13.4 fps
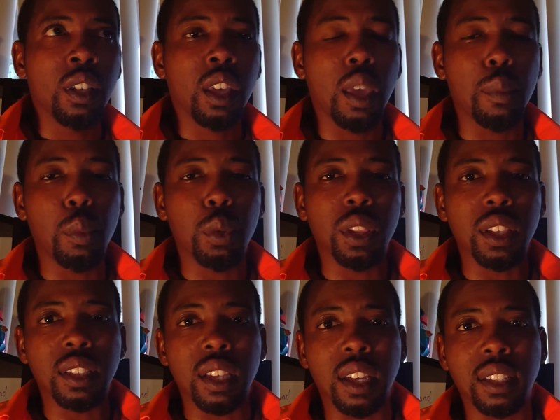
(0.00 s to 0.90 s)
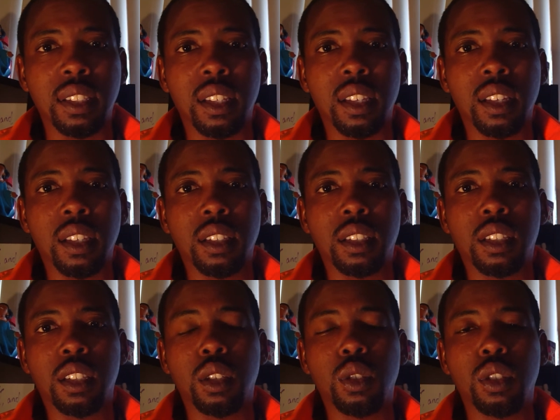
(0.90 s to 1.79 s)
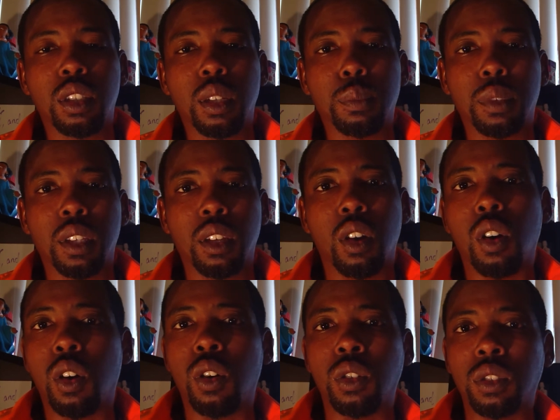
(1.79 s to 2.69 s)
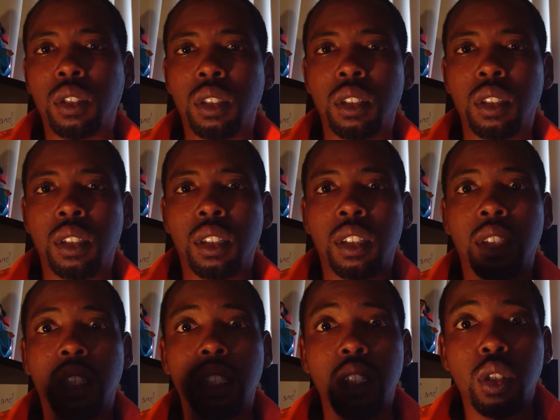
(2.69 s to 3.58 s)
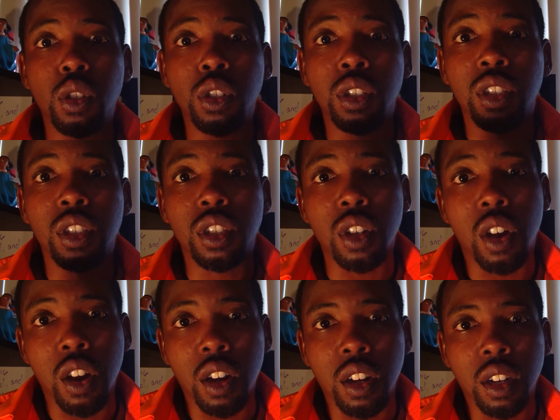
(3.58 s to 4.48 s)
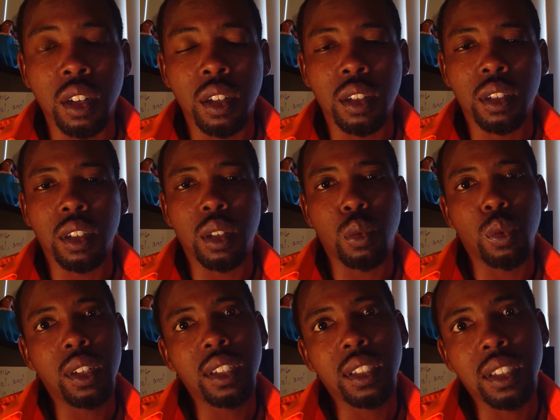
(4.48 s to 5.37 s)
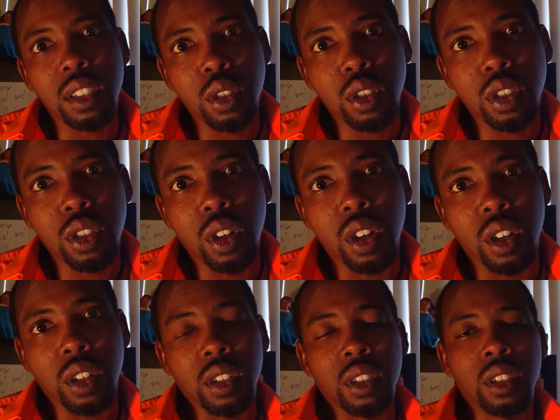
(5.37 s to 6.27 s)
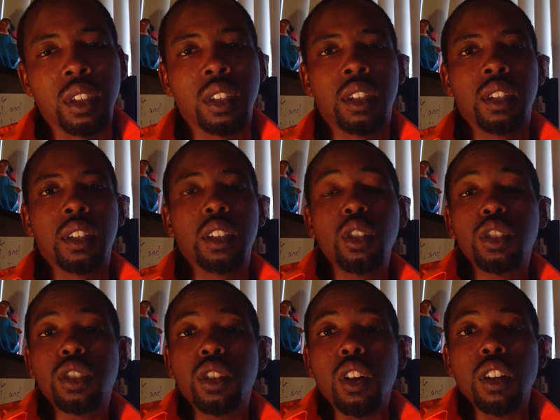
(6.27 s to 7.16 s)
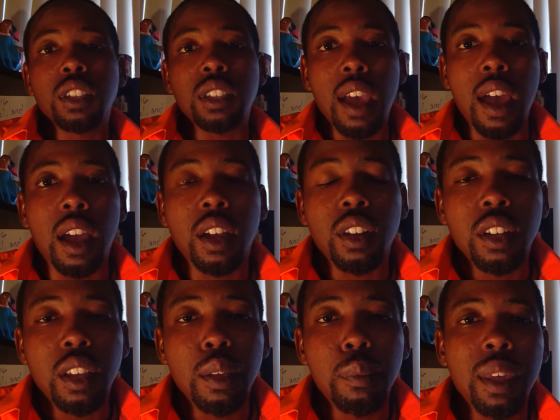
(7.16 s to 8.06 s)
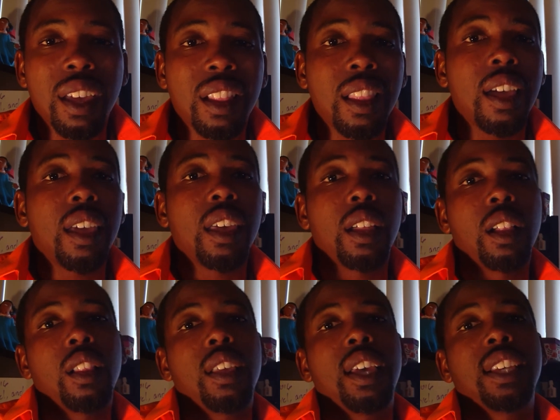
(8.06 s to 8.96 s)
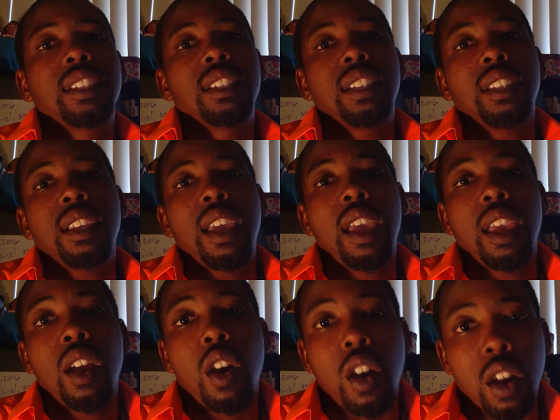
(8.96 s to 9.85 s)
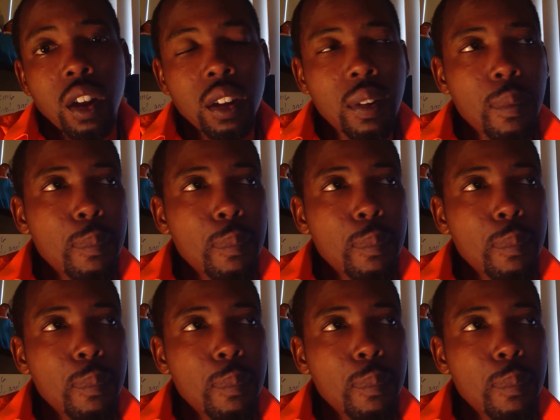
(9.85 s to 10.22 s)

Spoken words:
came up with this idea to do something called lilSTAR. Now, what is lilSTAR? lilSTAR is an acronym, lilSTAR,